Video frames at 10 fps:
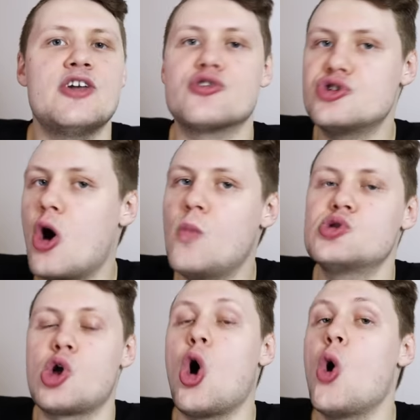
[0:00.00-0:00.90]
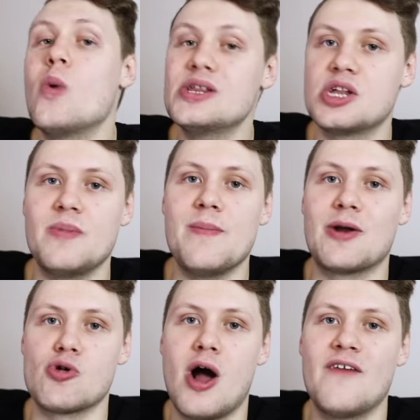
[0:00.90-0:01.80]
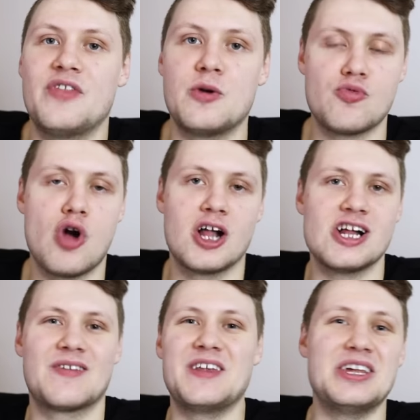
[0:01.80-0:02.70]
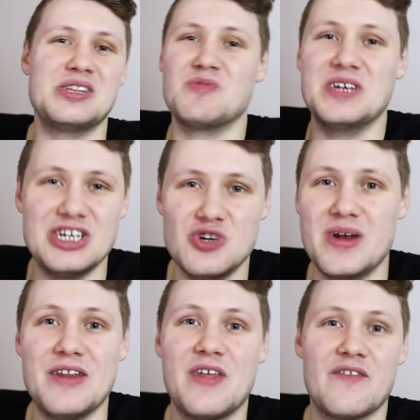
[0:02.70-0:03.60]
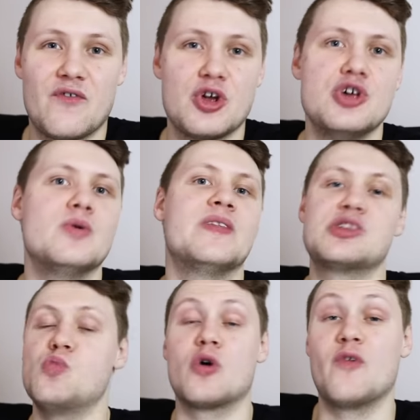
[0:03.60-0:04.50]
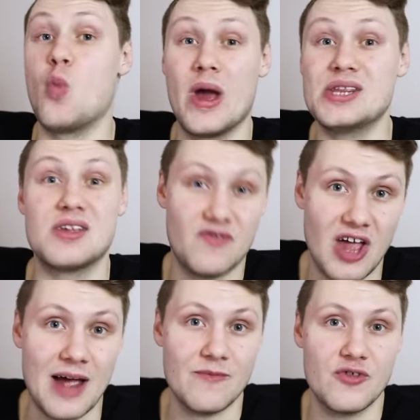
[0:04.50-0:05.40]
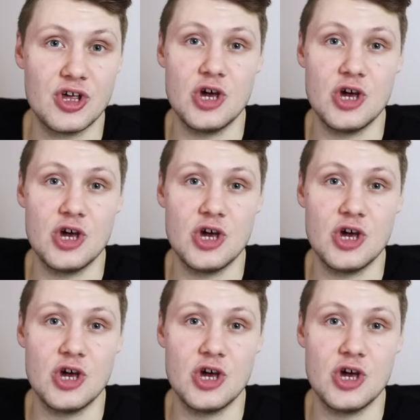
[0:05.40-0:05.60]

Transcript: you're almost always going to be better off than a project that doesn't really do anything for you and that's more of a waste of time for